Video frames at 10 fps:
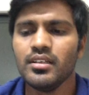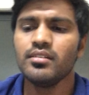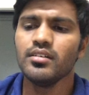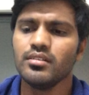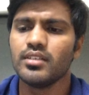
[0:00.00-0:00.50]

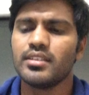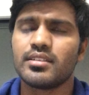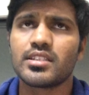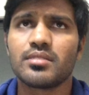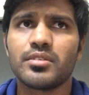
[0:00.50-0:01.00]
So in the
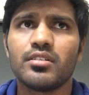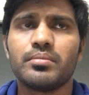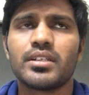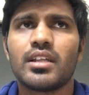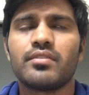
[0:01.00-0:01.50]
system
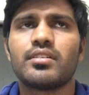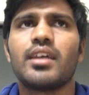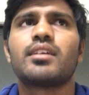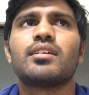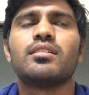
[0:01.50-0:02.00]
development life
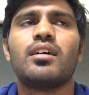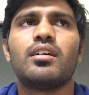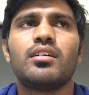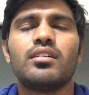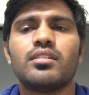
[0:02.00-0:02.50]
cycle,
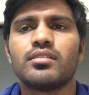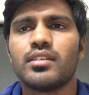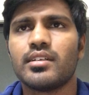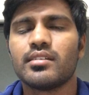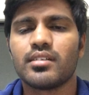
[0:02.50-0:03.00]

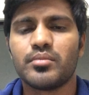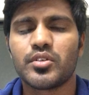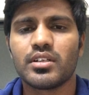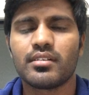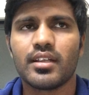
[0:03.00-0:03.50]
there is the
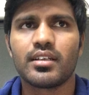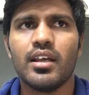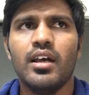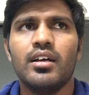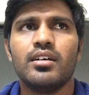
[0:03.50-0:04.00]
models like
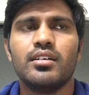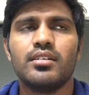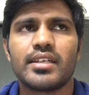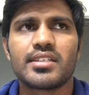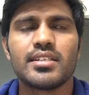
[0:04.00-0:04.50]

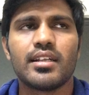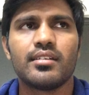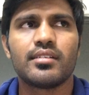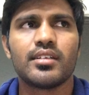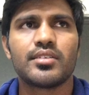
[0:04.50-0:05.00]

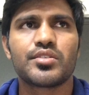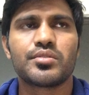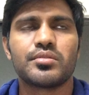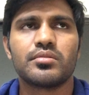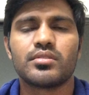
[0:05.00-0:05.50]
SDLC
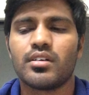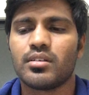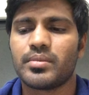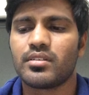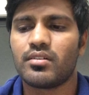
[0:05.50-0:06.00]
to
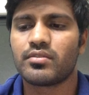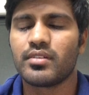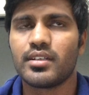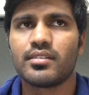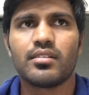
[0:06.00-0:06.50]
develop a
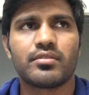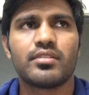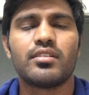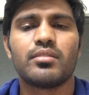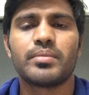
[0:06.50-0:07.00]
software
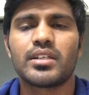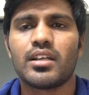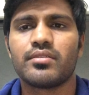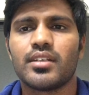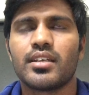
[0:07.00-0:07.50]
development
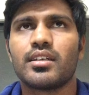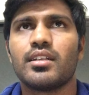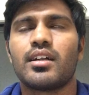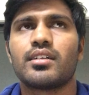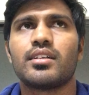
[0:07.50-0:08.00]
life cycle,
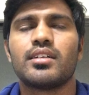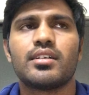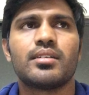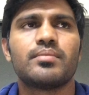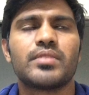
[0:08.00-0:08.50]
and
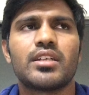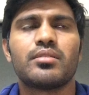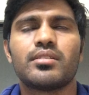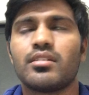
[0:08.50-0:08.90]
there's